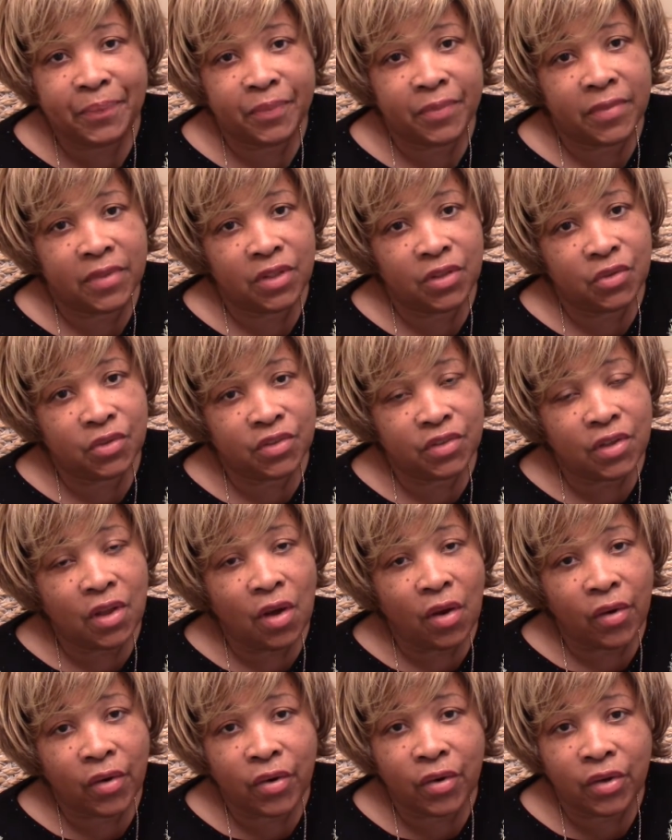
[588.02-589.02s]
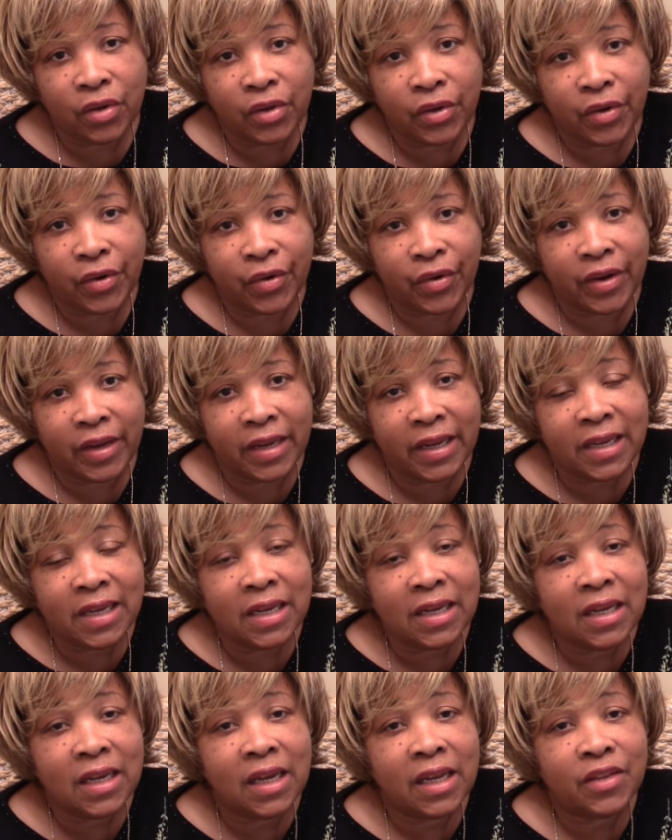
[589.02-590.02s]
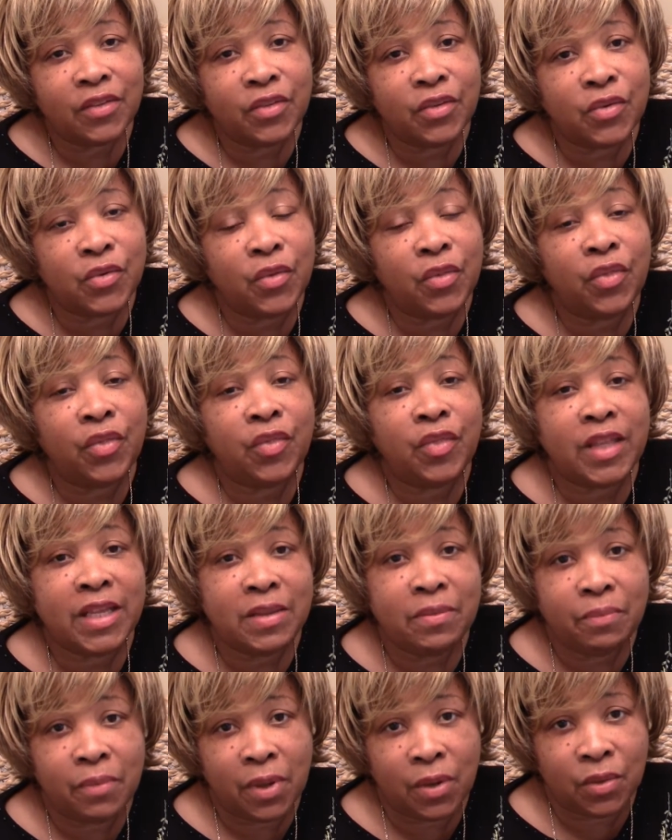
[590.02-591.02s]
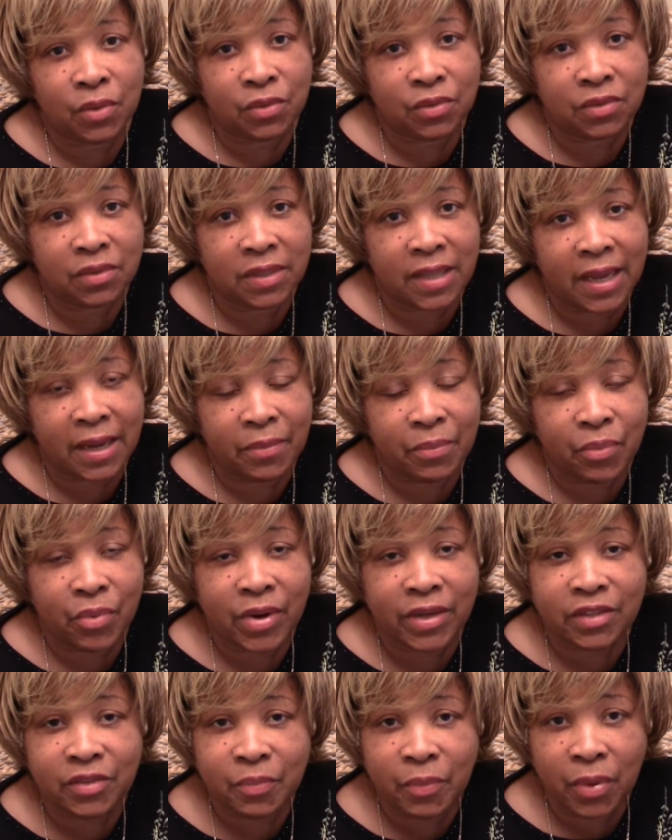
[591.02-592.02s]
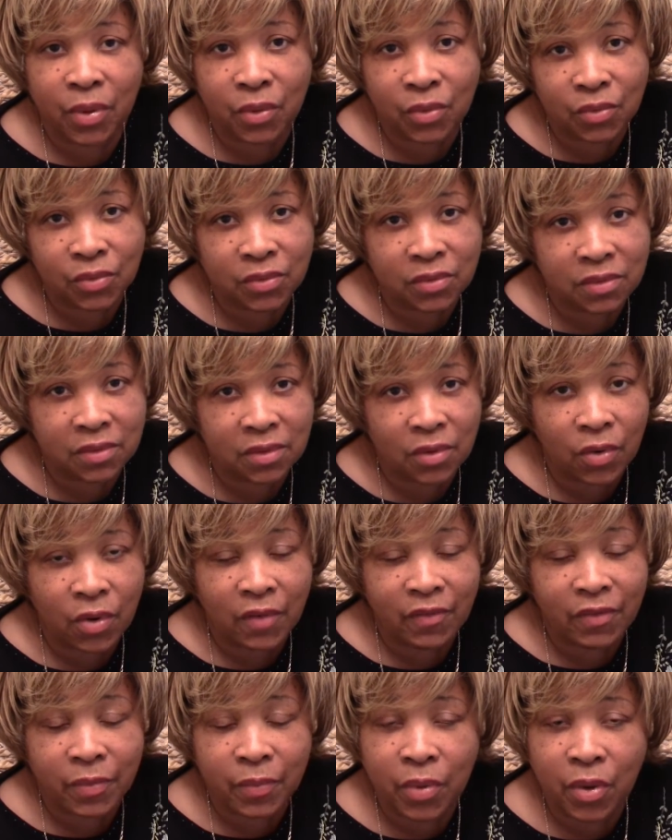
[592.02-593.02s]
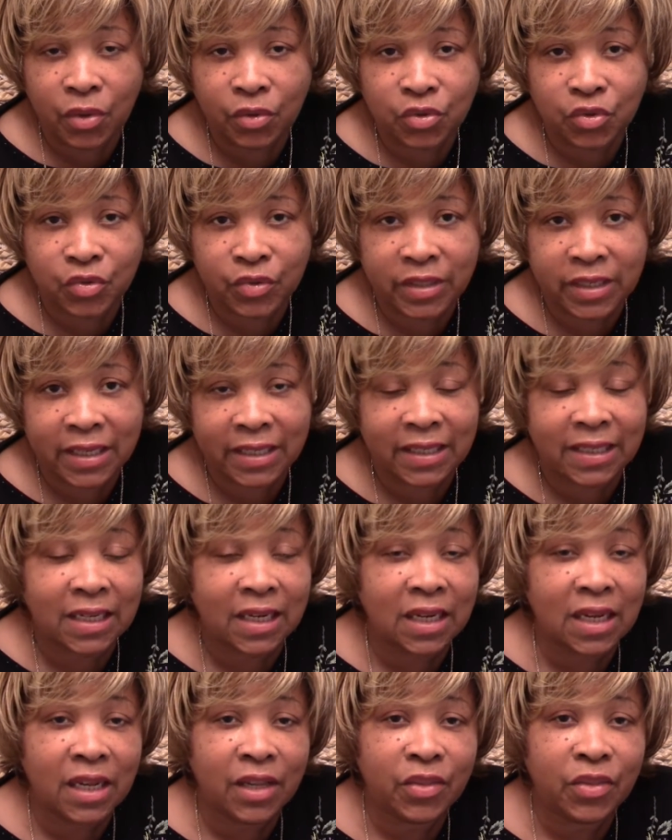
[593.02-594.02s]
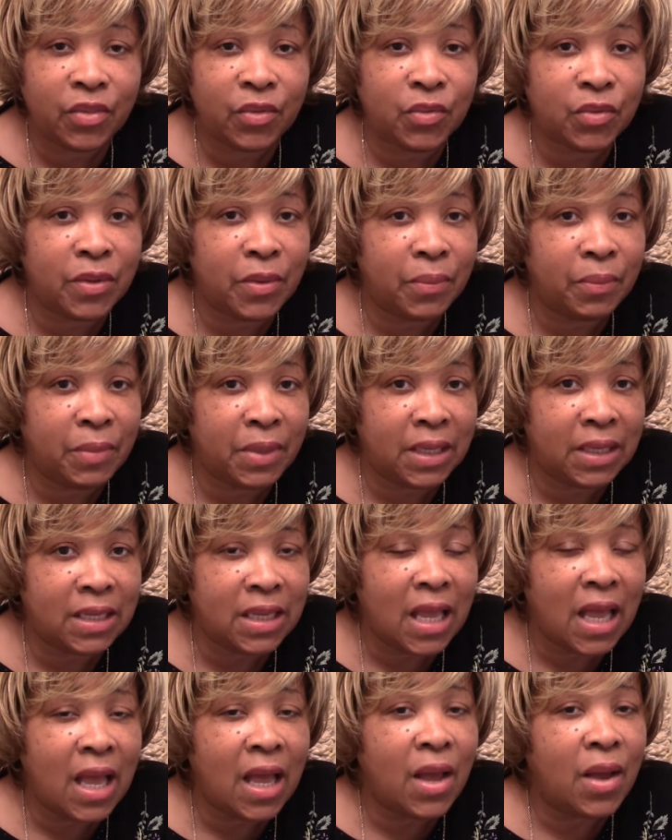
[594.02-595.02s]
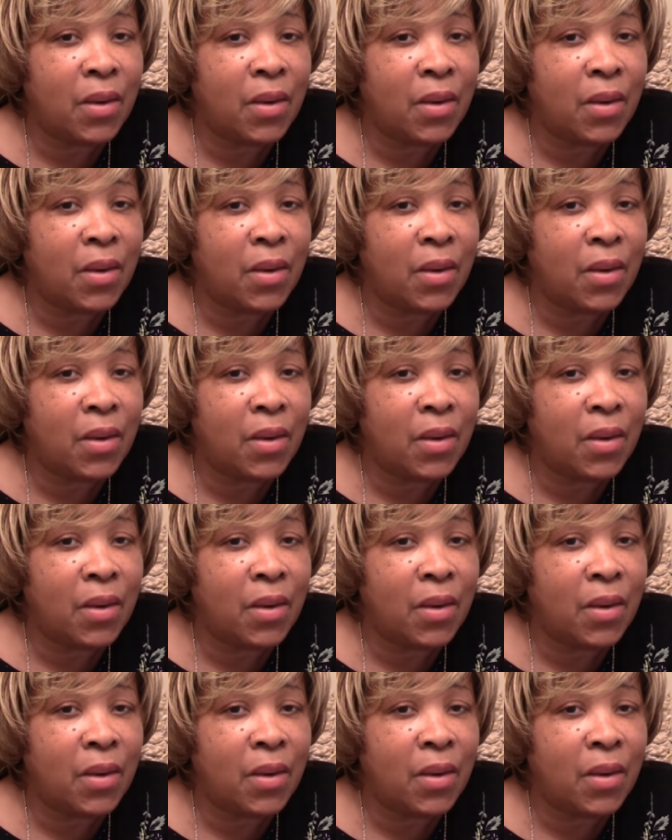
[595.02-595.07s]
You saw earlier, it can cut through thin bones like breastbone of a poultry, and it can cut through the meat.